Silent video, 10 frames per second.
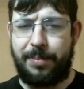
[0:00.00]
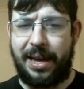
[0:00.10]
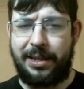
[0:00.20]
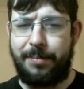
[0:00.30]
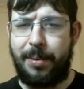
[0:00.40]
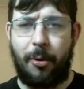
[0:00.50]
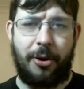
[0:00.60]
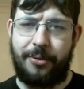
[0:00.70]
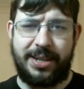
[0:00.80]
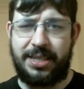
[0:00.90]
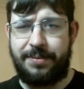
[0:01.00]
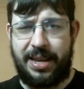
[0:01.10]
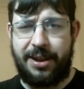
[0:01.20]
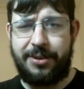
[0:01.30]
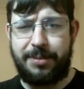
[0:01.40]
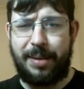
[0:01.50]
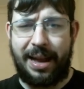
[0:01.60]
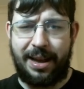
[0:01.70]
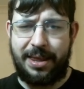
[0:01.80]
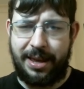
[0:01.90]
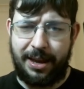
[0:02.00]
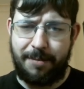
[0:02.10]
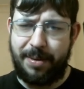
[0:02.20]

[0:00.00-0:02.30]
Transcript: play a little bit more aggressively here as black, I think.